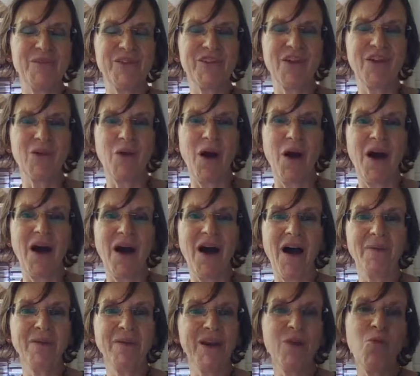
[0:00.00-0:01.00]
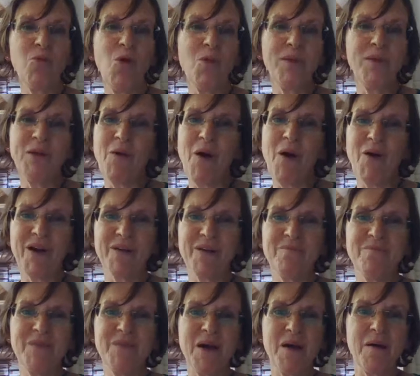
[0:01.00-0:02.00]
So I'm going to warmly
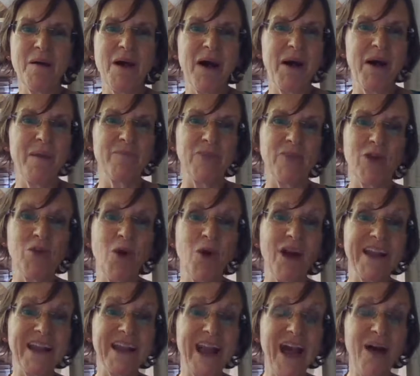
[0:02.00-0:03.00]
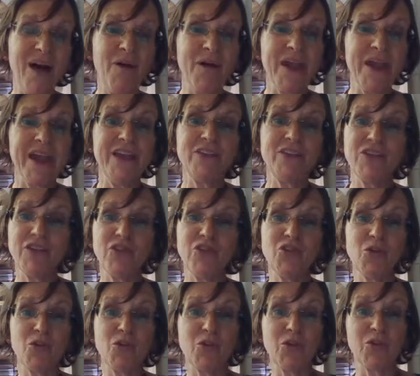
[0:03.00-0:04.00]
welcome Gulwali now. He's going
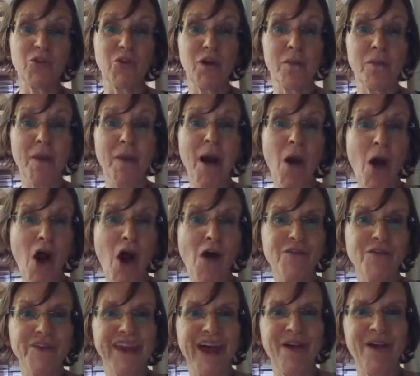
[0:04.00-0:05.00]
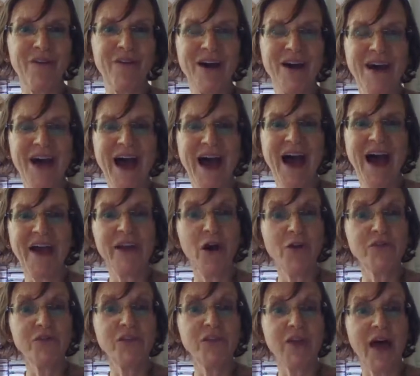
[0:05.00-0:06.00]
to talk to us for about half an hour, and
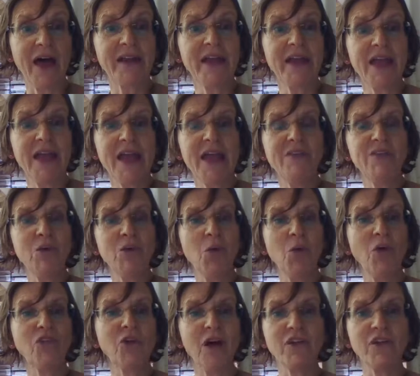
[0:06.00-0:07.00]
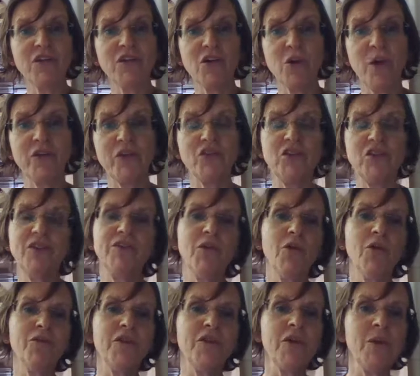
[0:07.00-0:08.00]
after that, if you want to ask a question, if
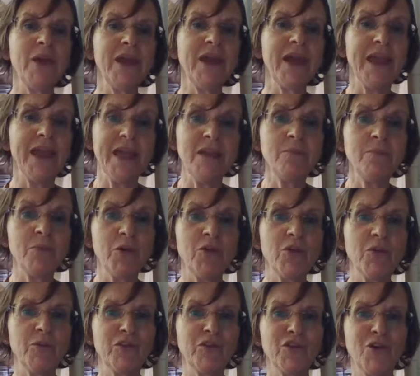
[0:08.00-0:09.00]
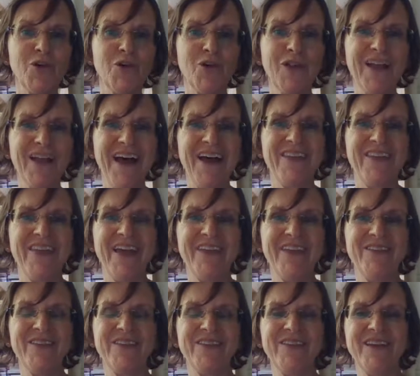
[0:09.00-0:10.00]
you're viewing in Bootham School,
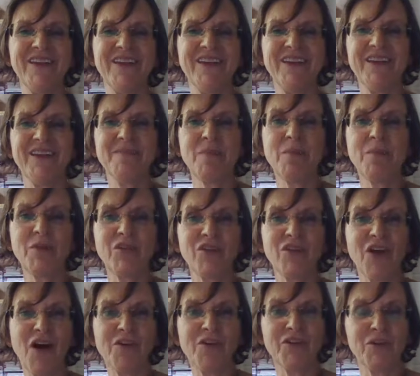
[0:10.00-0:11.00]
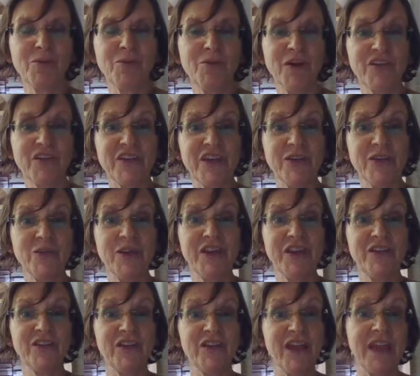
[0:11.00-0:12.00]
then the member of staff supervising you
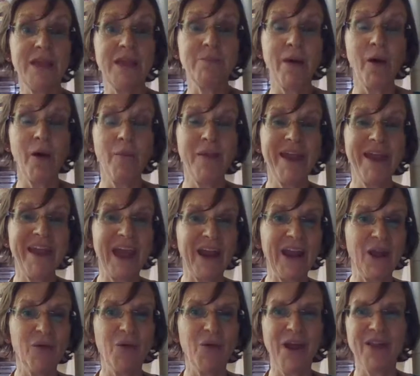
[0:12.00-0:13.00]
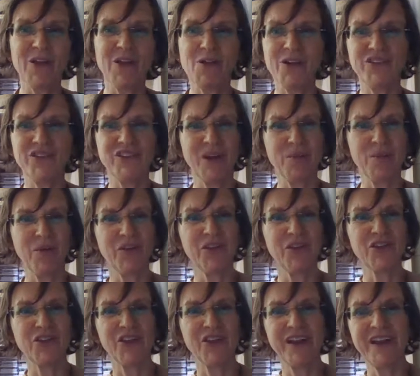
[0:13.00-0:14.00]
needs to email me and I will get the question up on
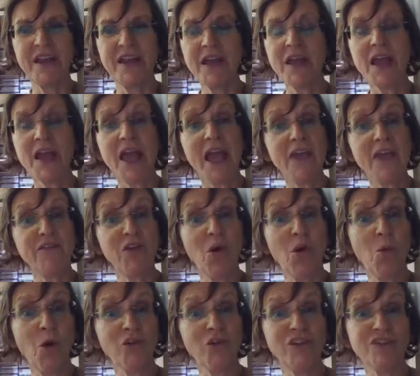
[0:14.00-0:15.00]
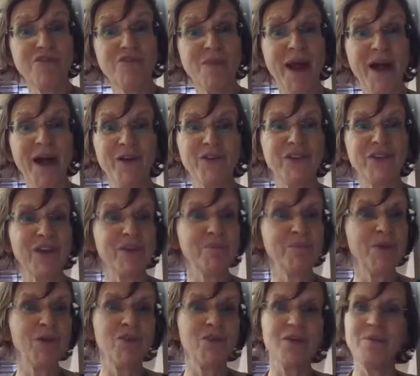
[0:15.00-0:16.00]
the screen. If you're watching from outside
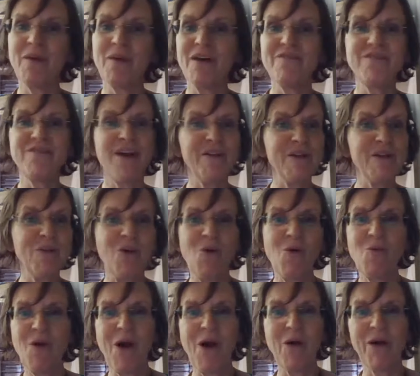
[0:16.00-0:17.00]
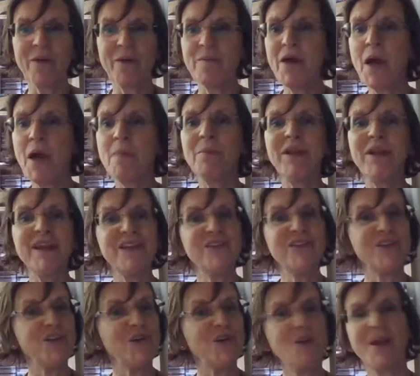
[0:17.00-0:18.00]
Bootham, a very warm welcome.
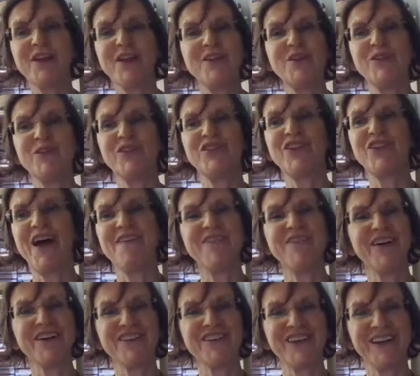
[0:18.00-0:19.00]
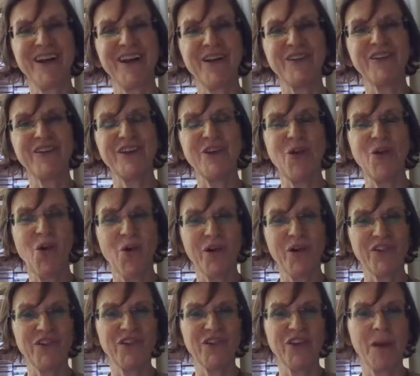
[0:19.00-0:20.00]
Please, you can use the chat function and I'll see your
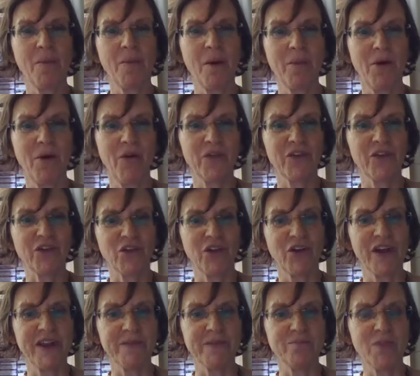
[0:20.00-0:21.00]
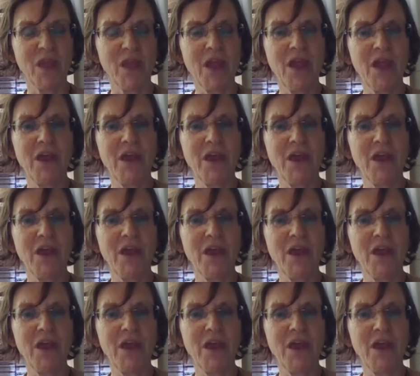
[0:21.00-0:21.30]
questions come up on the screen.